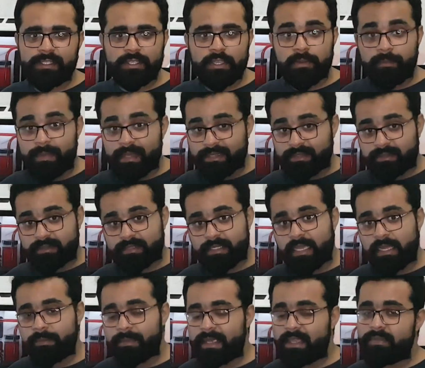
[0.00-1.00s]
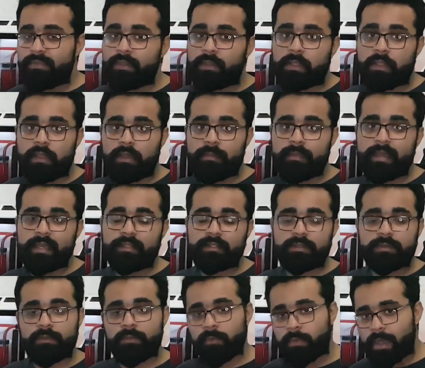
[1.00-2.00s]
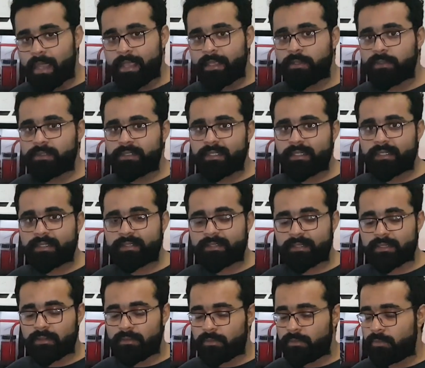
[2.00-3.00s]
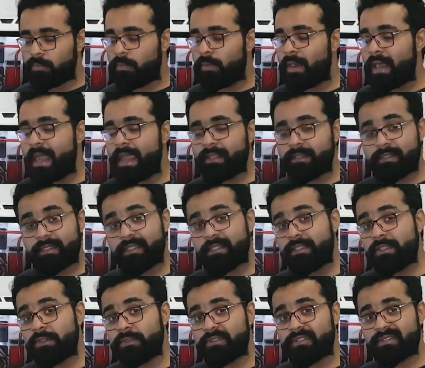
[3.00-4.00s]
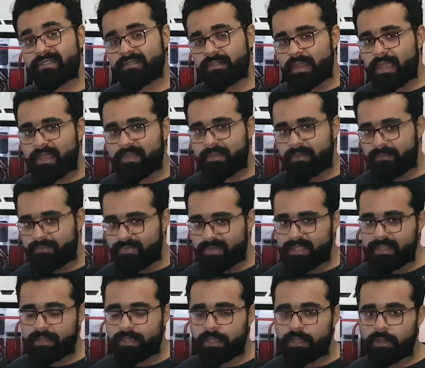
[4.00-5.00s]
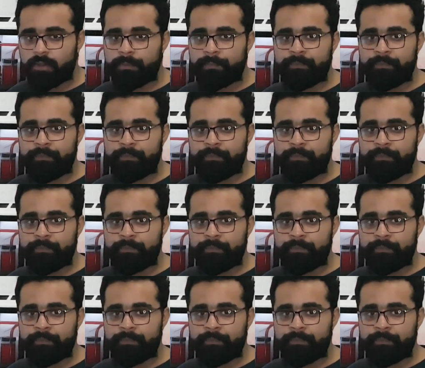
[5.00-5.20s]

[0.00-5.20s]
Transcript: but tell me in the comments why you dis why did you dislike the video